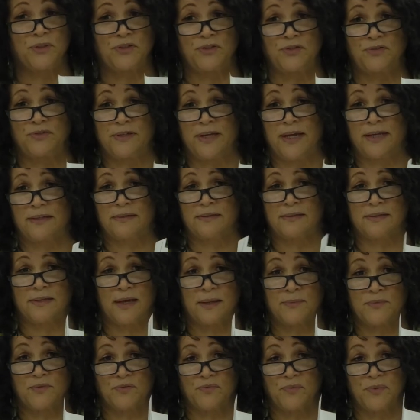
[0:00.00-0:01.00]
that you take the
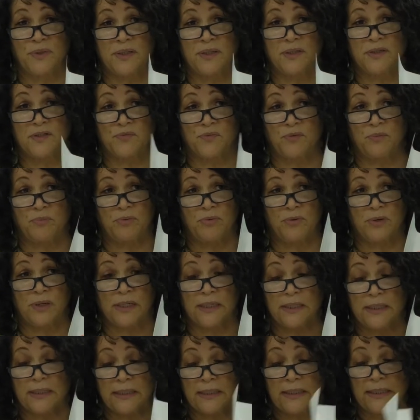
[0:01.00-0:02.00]
time to read this report
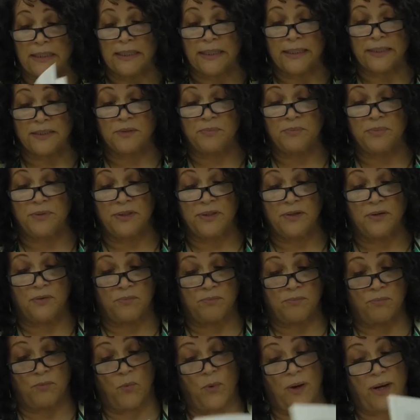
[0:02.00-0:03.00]
and to be
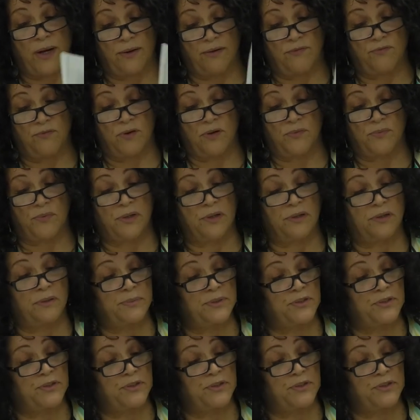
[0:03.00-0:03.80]
aware of what we're going